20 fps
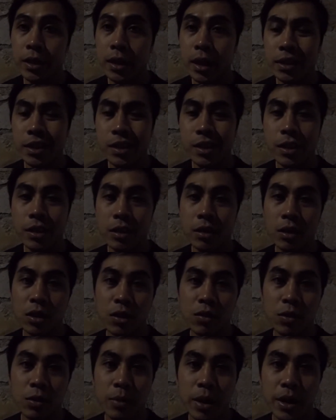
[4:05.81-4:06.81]
I just need to look
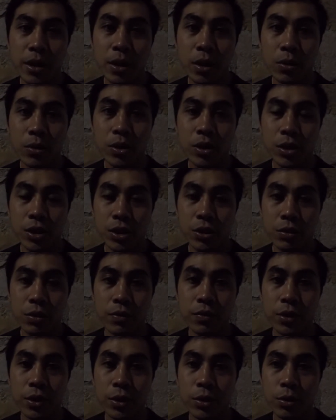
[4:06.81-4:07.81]
over my notes just to
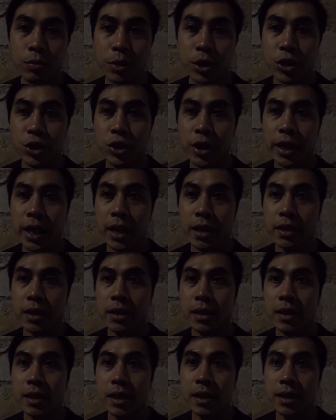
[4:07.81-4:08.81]
review, make sure I got the
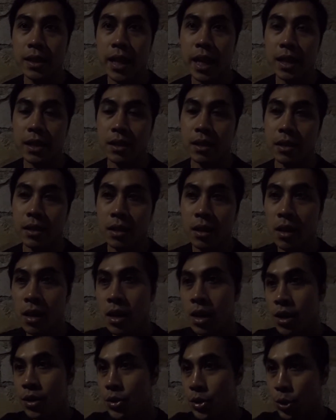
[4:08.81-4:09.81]
syntax and
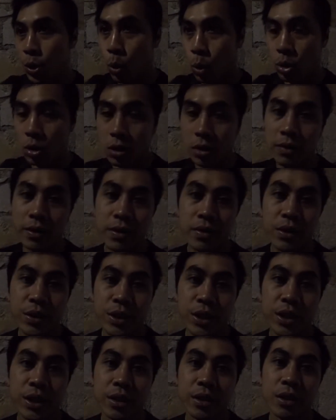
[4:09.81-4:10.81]
the order of
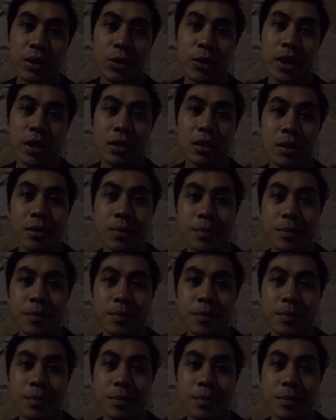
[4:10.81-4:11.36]
everything correctly.